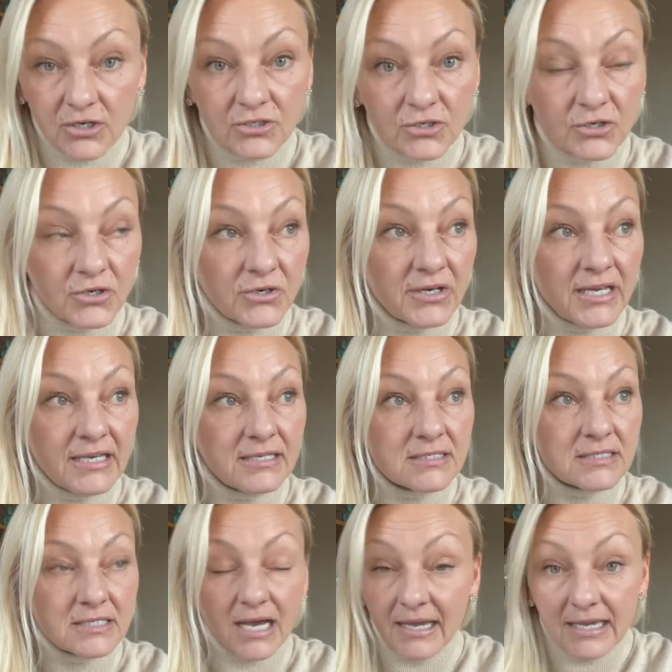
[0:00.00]
her
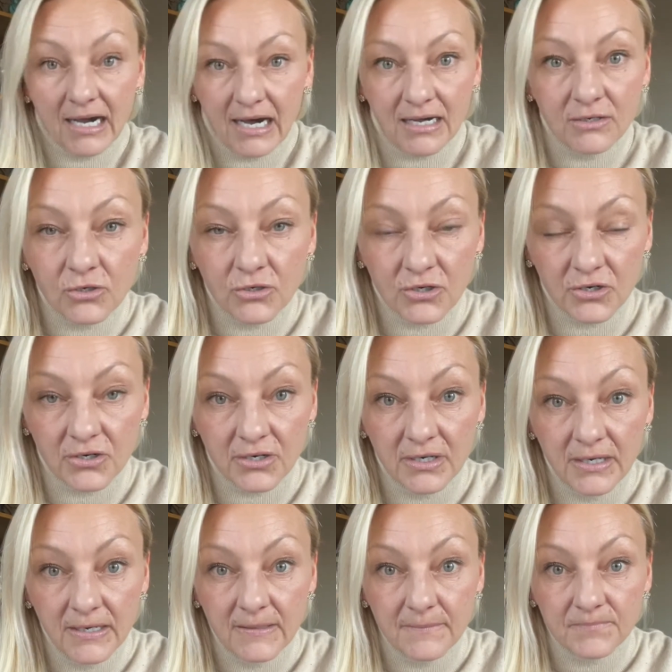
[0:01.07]
as, I honor her
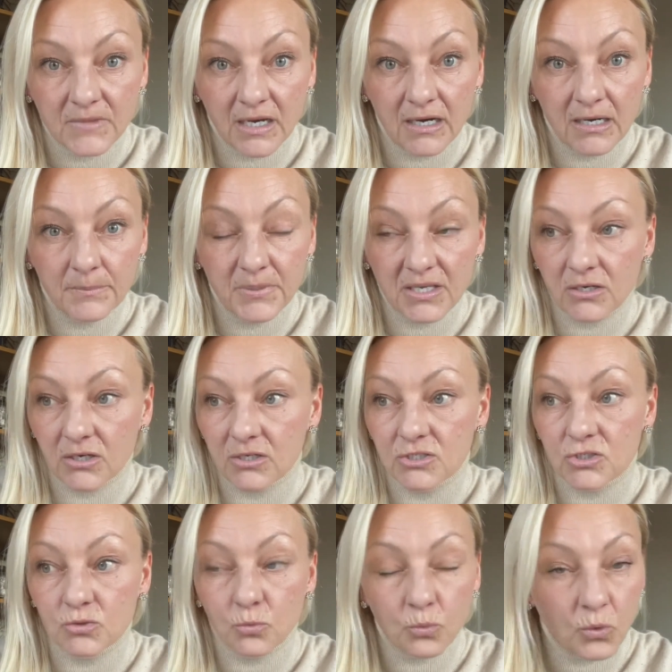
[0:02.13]
because
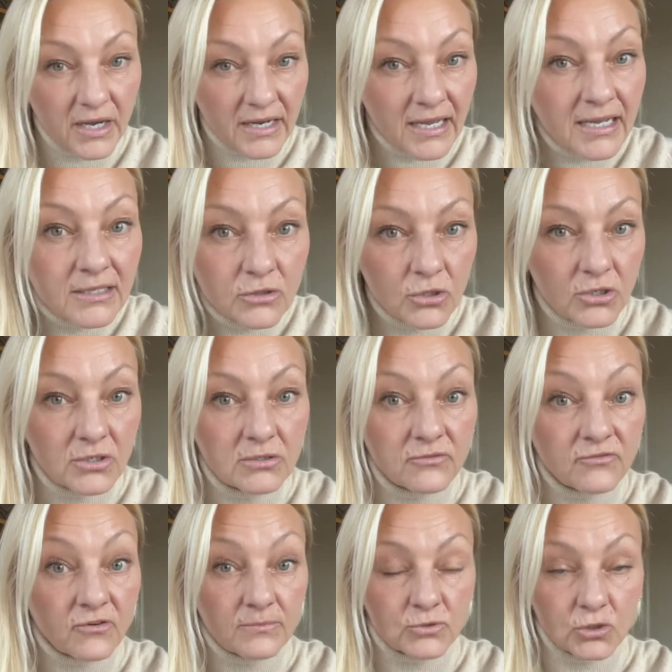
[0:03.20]
what I learned
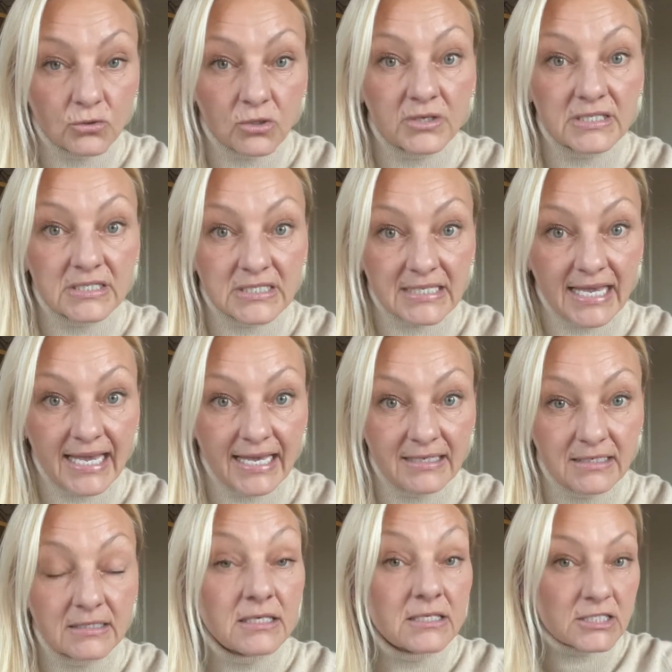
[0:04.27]
from Dolores
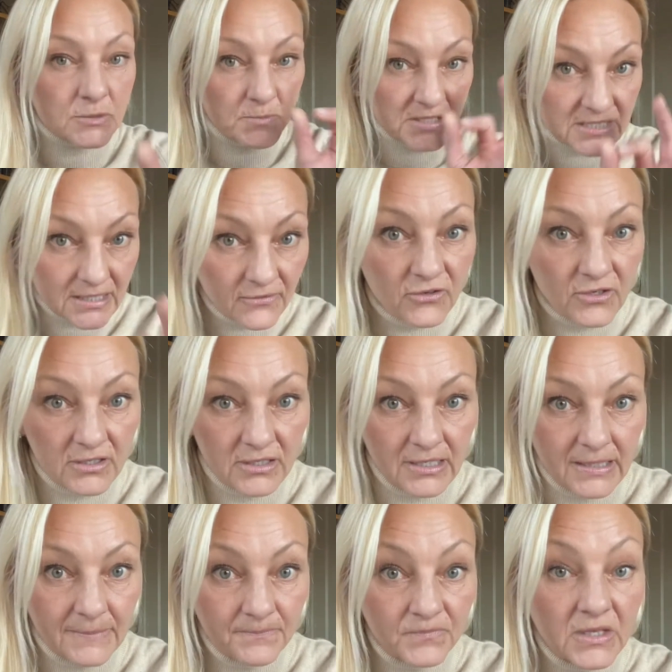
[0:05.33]
Cannon, specifically
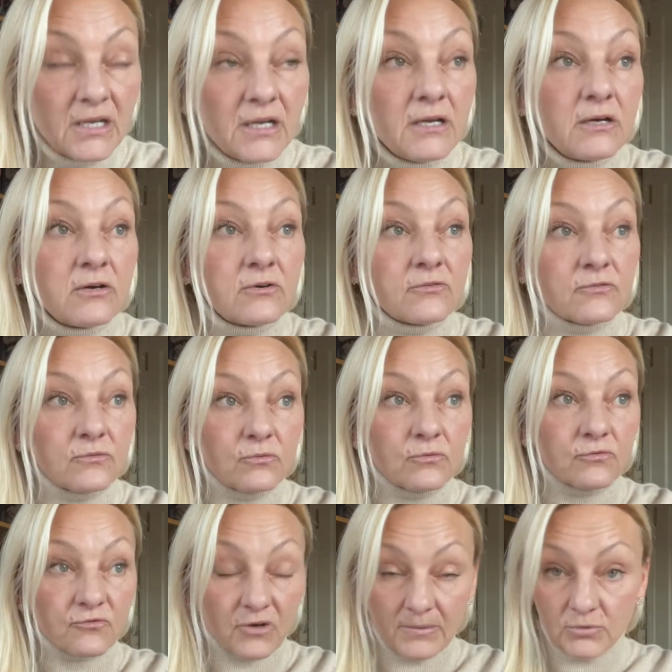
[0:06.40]

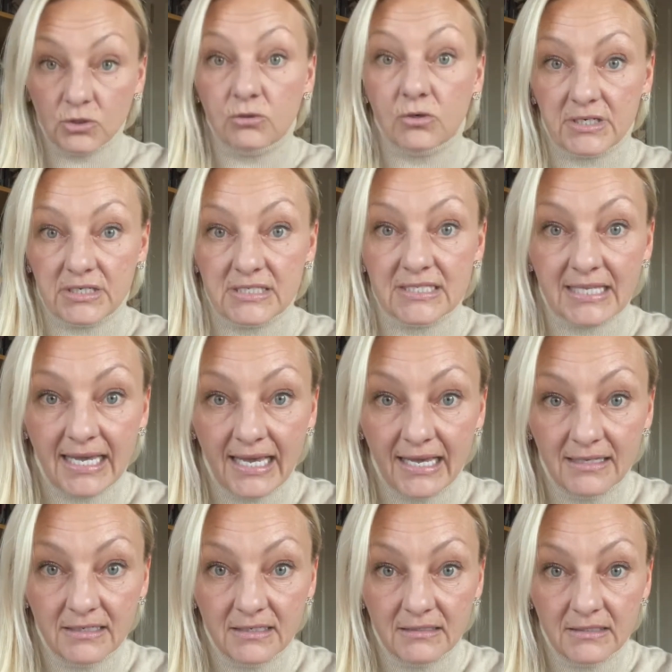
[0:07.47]
from Dolores
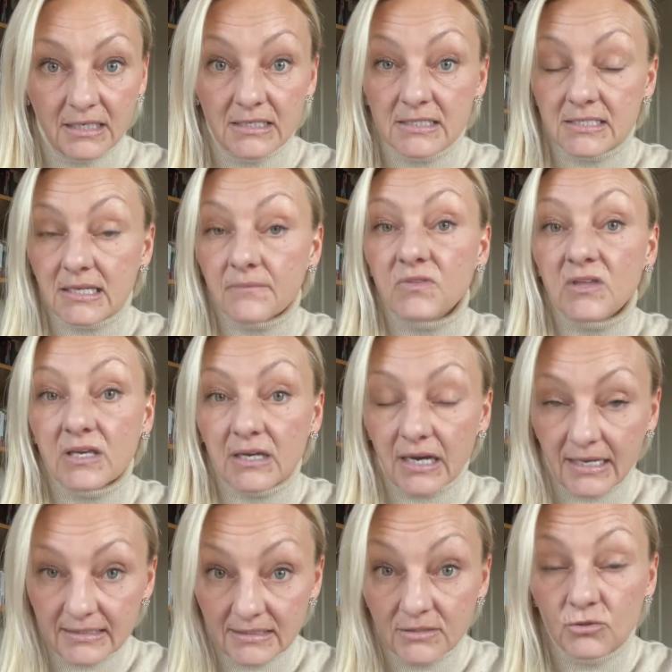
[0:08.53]
Cannon, is something
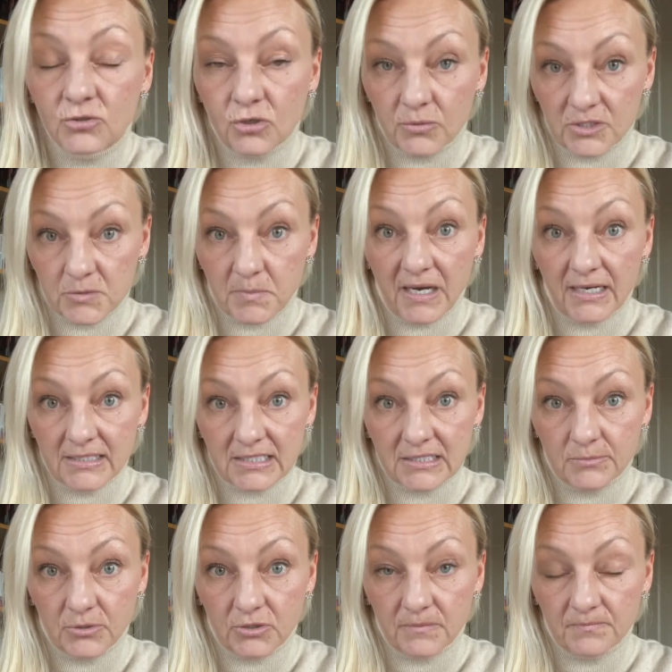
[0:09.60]
I didn't know was
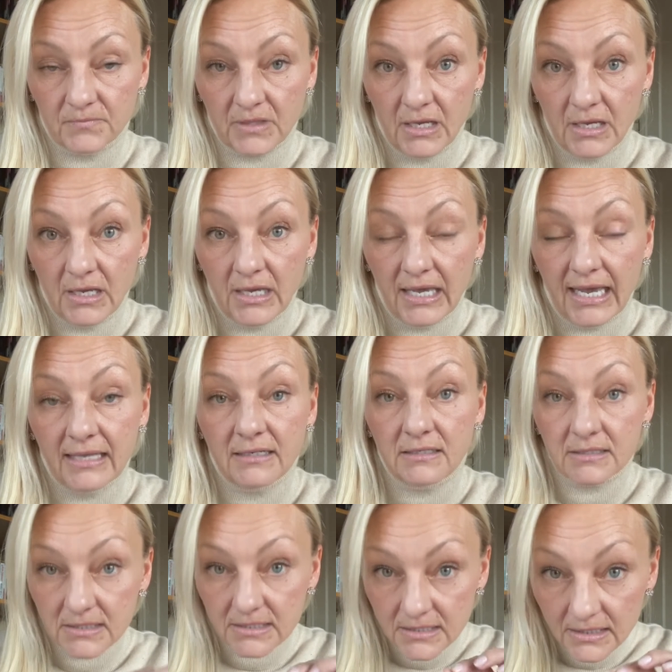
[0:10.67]
possible. And it
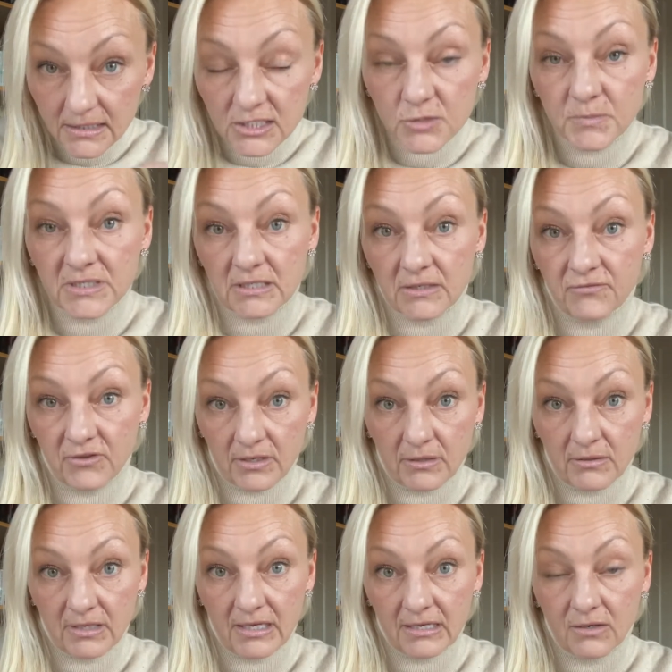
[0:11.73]
is this specific
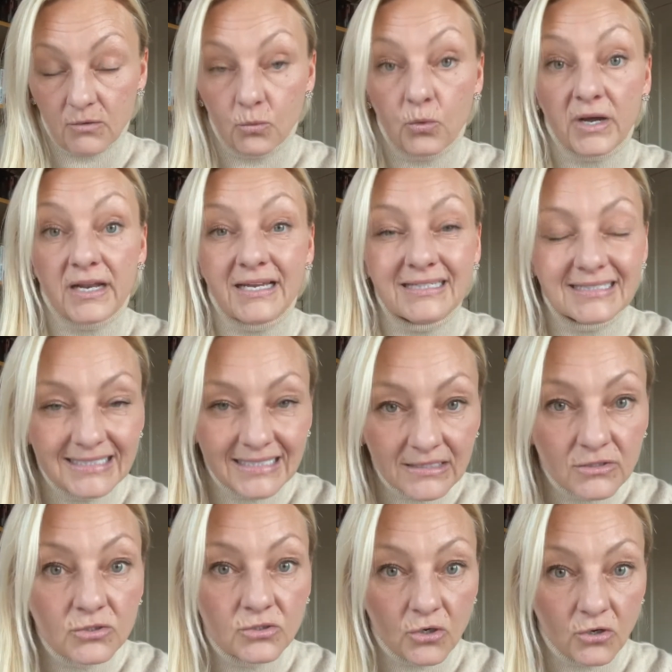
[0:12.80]
thing. What I
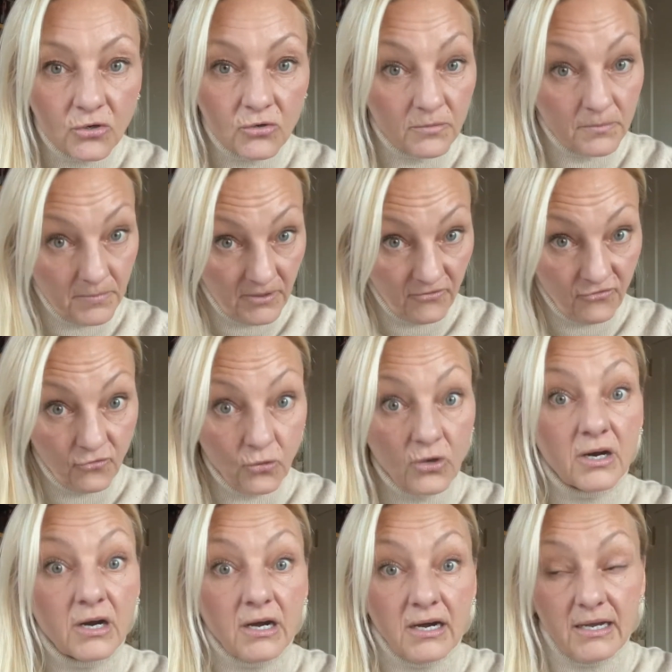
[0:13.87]
didn't know
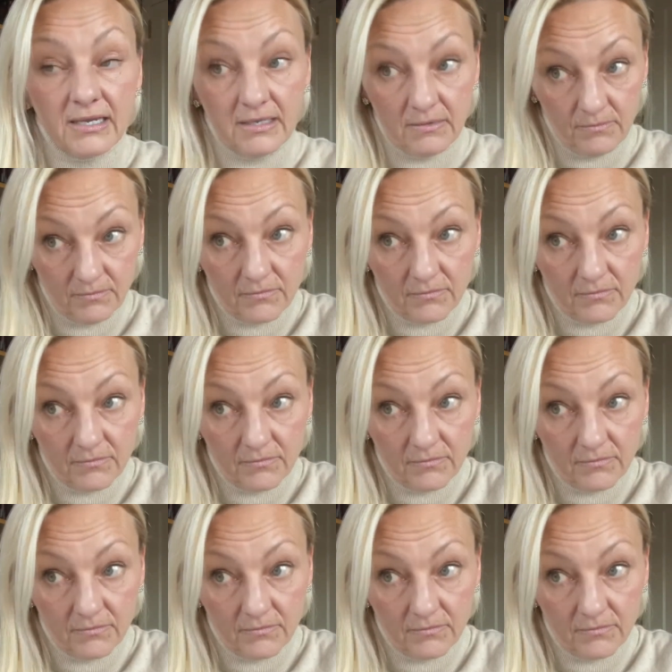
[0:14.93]
before I